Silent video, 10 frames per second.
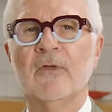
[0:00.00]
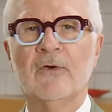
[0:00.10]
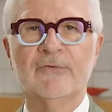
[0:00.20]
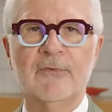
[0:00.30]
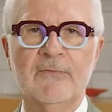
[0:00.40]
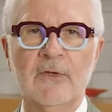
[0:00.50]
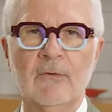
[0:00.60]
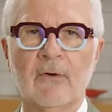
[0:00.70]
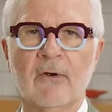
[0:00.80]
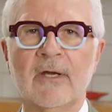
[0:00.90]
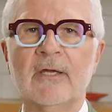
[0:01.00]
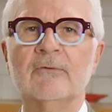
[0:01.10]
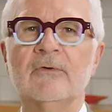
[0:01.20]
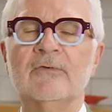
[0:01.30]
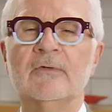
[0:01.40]
those of you who are
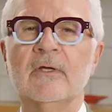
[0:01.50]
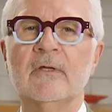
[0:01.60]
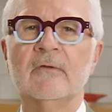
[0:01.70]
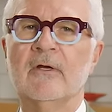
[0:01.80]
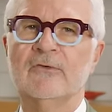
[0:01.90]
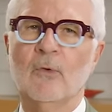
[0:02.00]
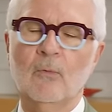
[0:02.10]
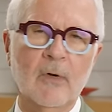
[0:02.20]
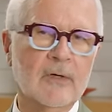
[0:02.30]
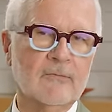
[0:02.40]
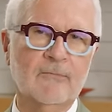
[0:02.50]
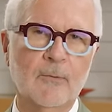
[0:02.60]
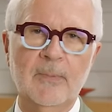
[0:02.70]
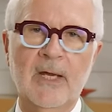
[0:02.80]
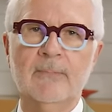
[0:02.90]
interested, there's a wonderful
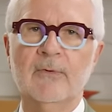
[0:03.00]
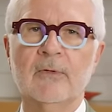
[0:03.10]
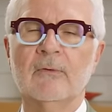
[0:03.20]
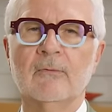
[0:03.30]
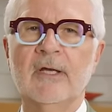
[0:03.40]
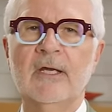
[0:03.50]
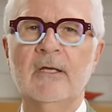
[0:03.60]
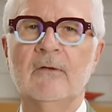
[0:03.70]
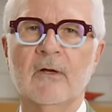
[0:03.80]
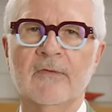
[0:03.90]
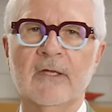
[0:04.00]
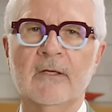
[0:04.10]
paper to read on the